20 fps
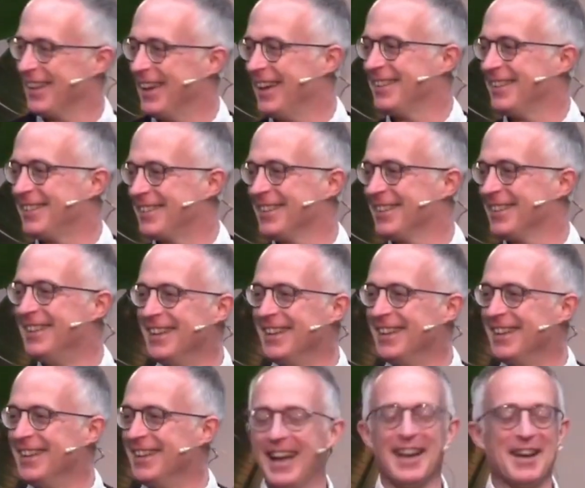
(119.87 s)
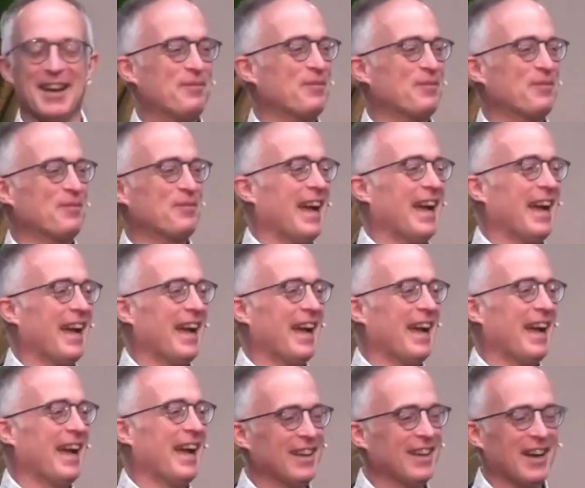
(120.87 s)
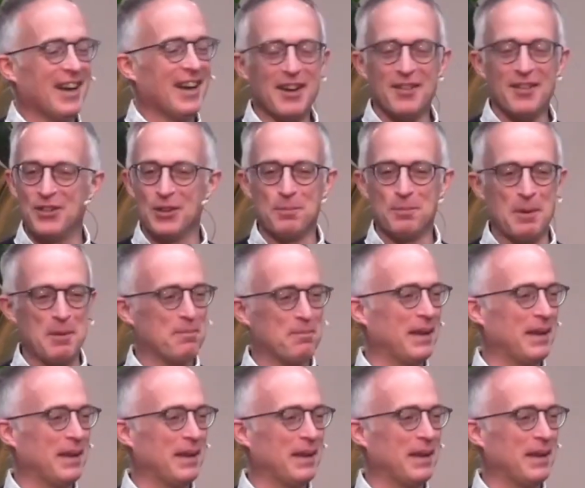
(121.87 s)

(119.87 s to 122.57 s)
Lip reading: And I've just been blessed this